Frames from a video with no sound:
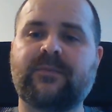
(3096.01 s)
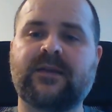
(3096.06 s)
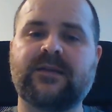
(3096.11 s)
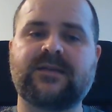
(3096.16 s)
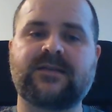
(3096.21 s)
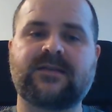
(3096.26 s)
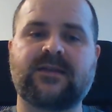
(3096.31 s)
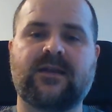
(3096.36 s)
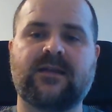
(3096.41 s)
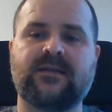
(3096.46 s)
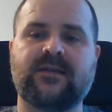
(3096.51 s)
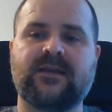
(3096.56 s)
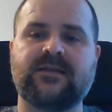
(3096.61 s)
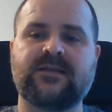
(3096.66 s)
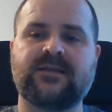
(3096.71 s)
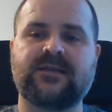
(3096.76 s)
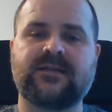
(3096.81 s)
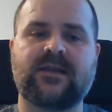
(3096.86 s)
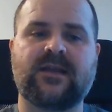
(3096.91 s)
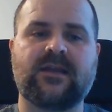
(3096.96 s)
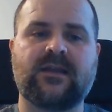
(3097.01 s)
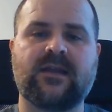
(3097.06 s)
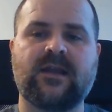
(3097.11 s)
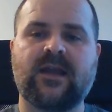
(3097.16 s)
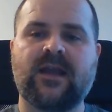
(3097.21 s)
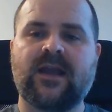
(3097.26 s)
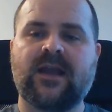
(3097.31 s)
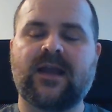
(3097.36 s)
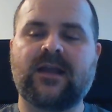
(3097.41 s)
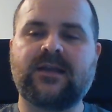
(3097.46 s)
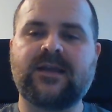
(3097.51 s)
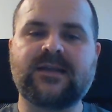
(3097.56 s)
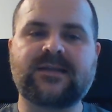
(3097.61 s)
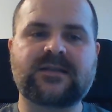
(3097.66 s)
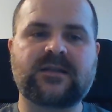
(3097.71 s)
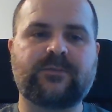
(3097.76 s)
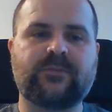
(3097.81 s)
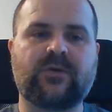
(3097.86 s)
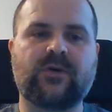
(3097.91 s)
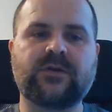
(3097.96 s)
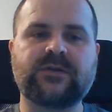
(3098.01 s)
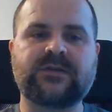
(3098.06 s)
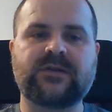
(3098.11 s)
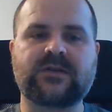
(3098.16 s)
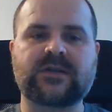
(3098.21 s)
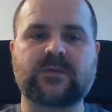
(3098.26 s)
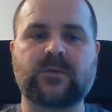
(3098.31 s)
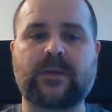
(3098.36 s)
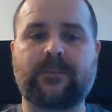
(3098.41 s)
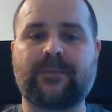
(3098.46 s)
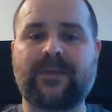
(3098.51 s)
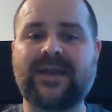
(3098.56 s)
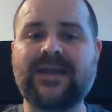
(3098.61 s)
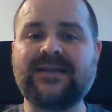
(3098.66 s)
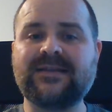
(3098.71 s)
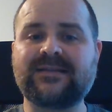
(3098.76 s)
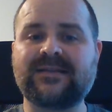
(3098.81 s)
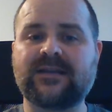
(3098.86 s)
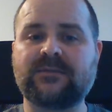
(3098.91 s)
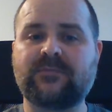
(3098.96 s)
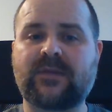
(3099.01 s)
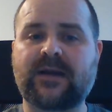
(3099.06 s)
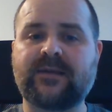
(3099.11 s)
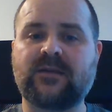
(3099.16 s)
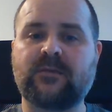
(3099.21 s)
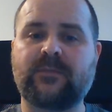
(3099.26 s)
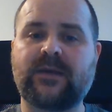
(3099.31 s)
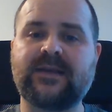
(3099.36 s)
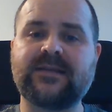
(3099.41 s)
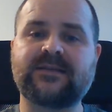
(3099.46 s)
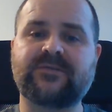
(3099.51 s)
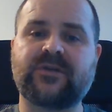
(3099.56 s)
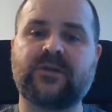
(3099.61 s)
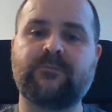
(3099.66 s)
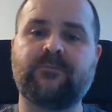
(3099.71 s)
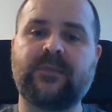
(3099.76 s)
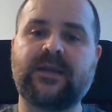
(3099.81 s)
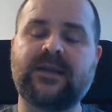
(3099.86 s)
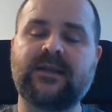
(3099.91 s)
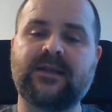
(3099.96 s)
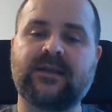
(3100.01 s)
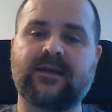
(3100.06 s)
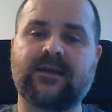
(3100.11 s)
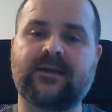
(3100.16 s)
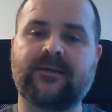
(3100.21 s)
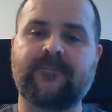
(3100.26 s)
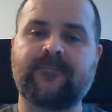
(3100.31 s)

and his supporters were painted by the mainstream media,